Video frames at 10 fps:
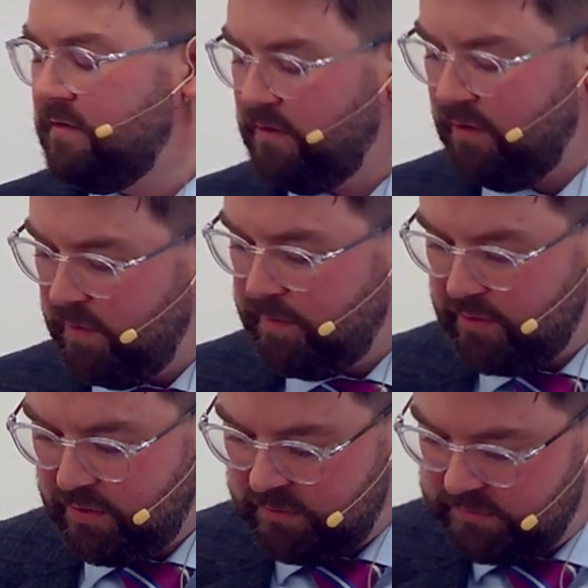all
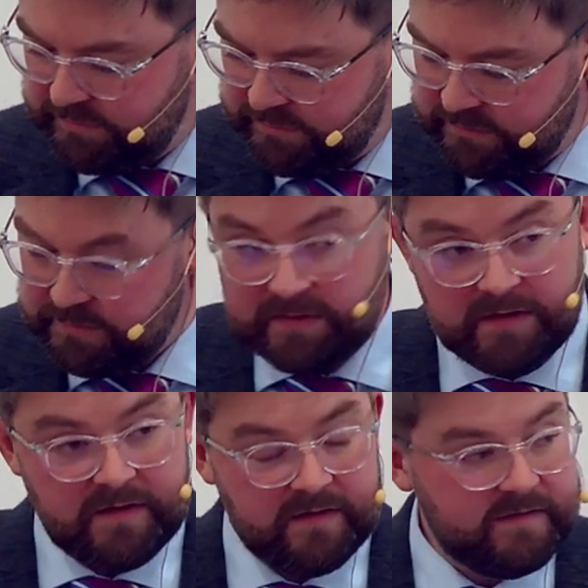because
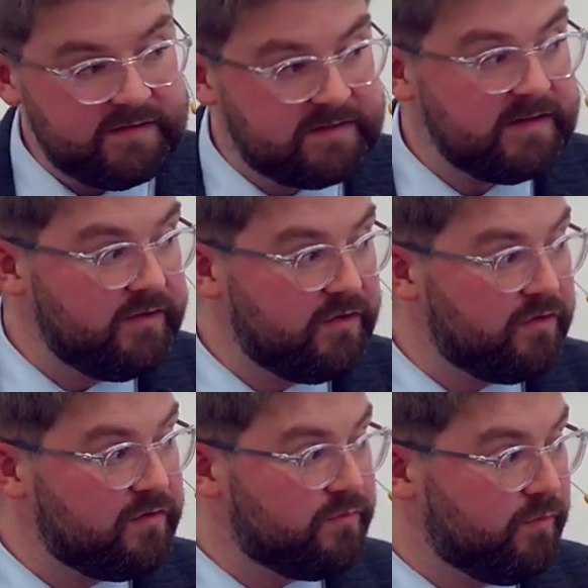they've seen
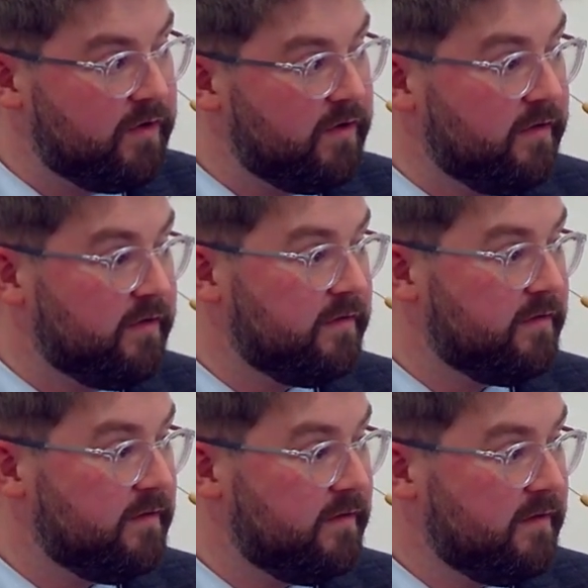God's word
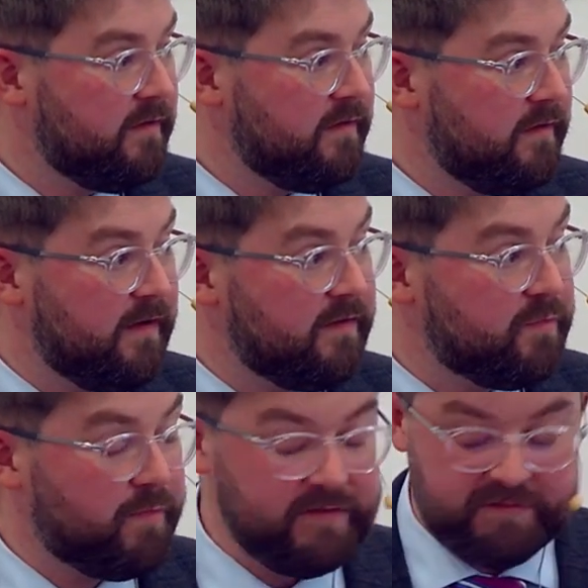and its
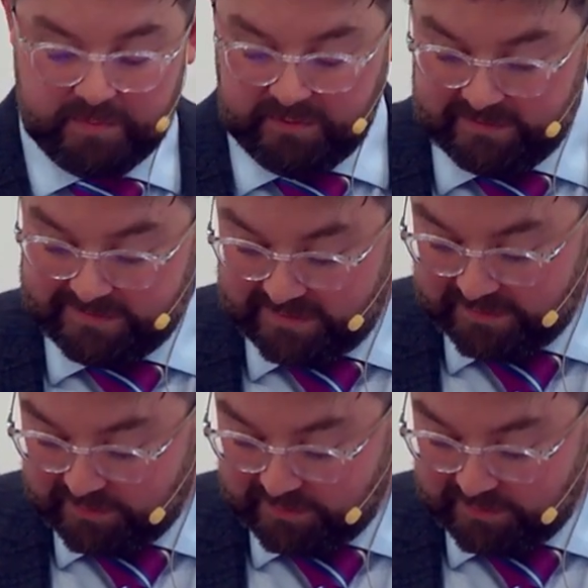principles as